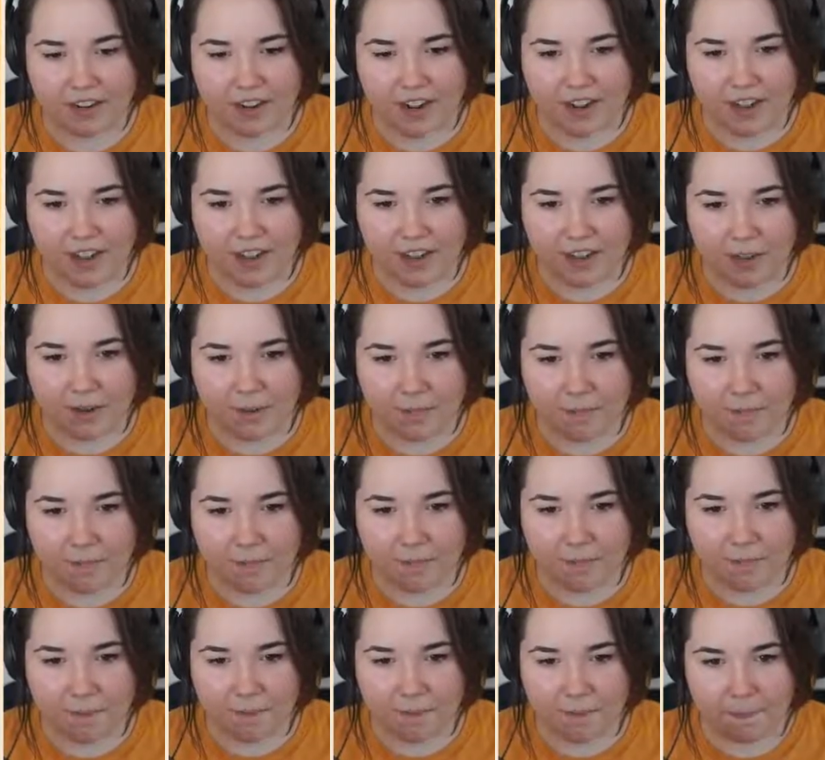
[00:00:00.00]

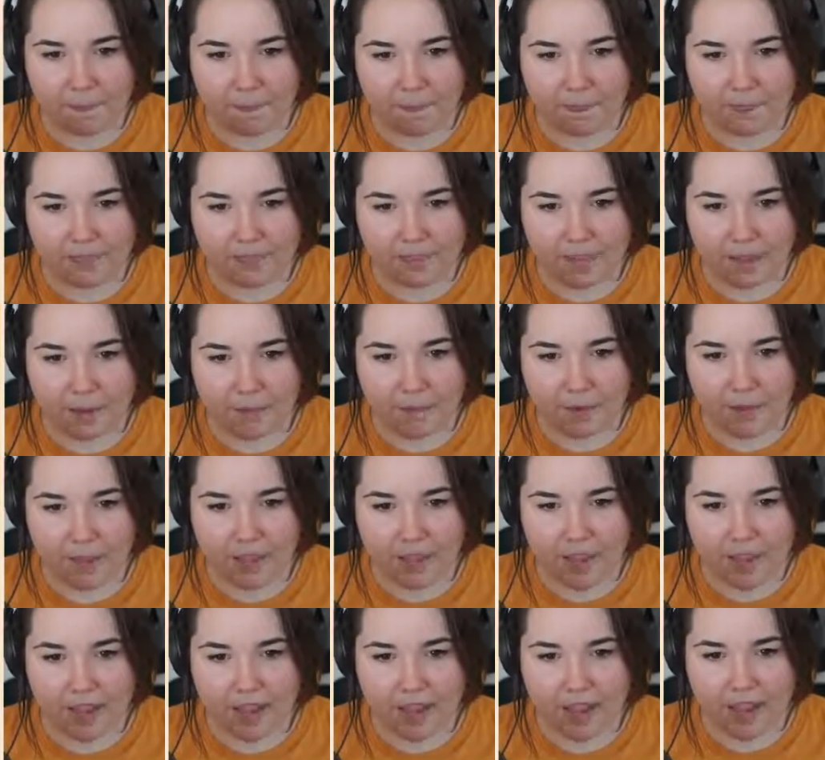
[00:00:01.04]
But
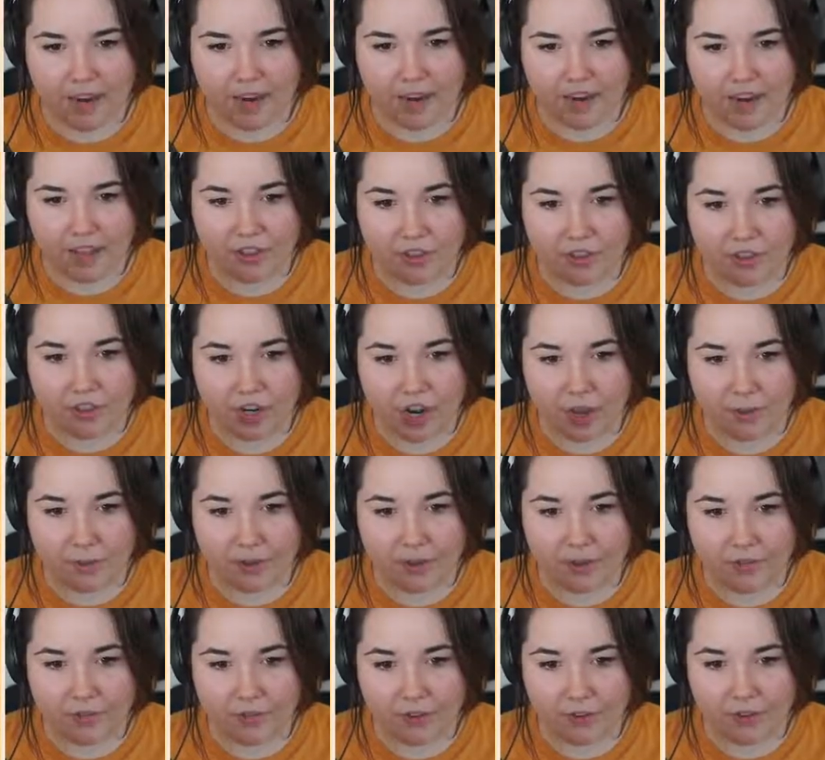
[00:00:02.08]
I had another job
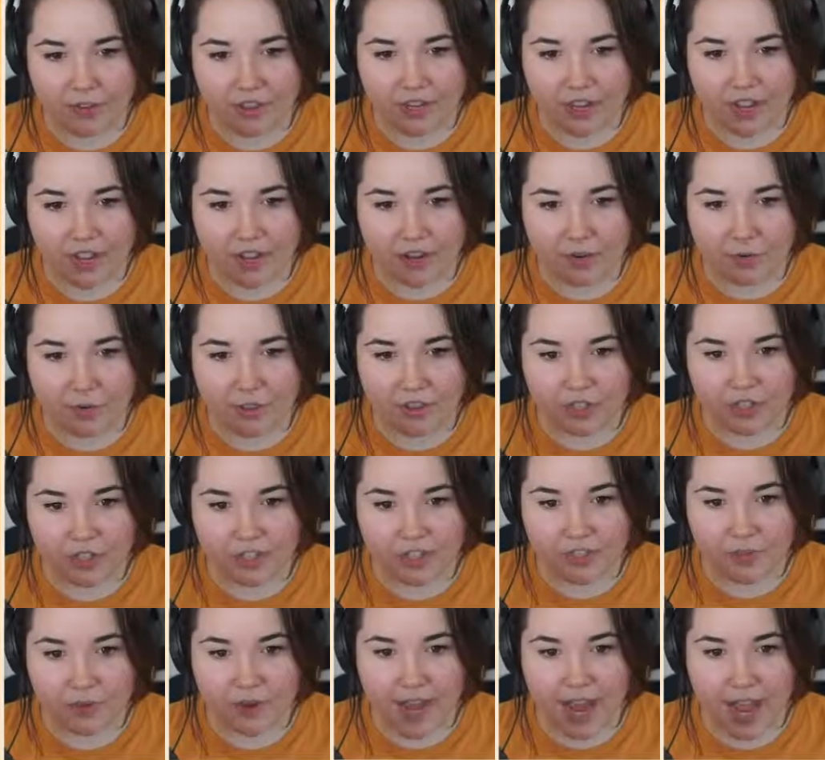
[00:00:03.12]
interview today and we shall
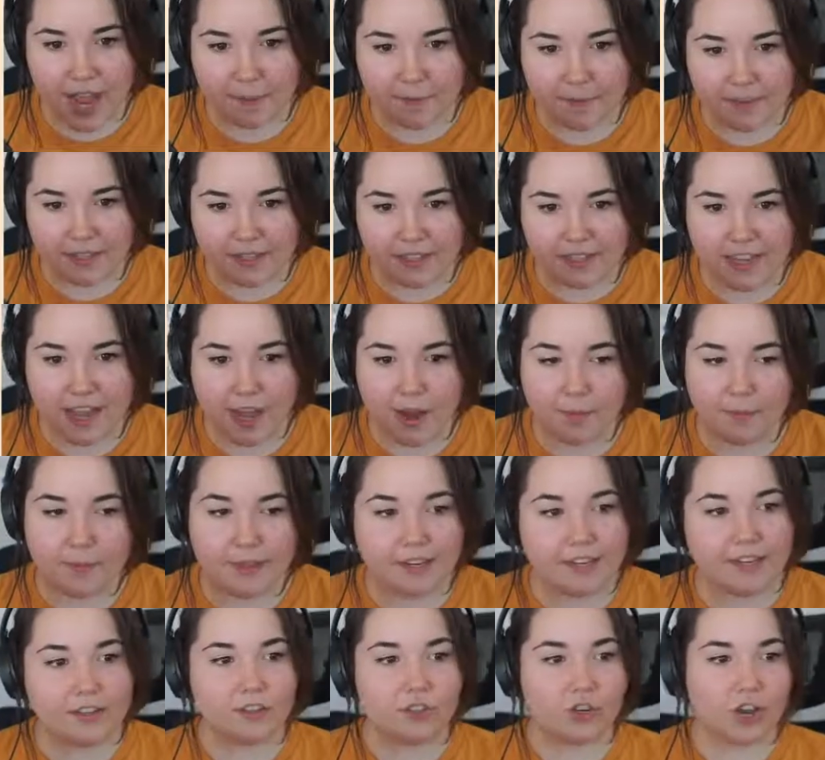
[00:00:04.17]
see what happens. How
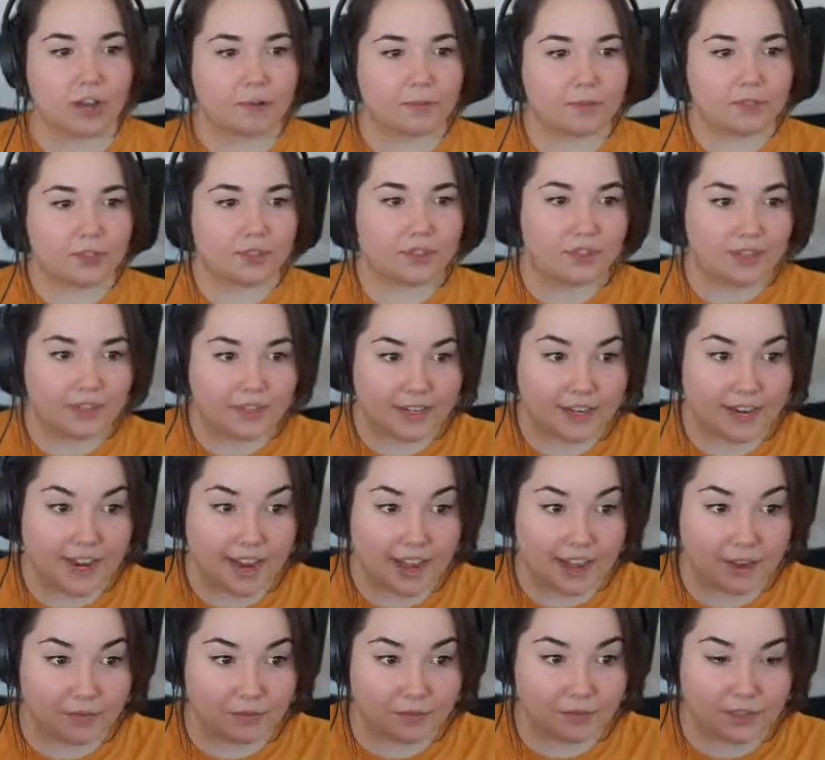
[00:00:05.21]
many jobs are you gonna
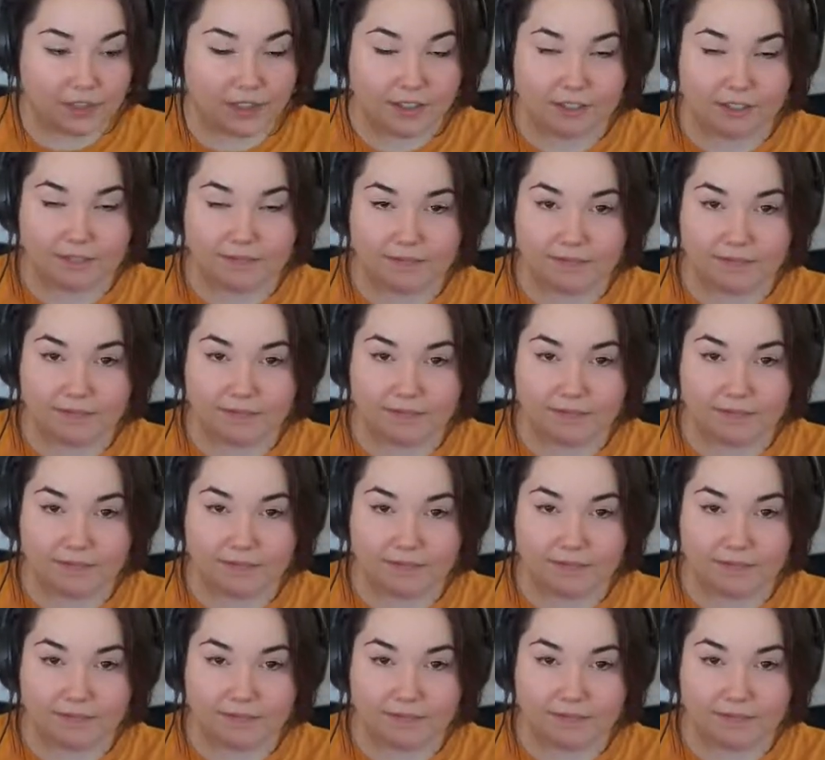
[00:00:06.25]
have, Rin?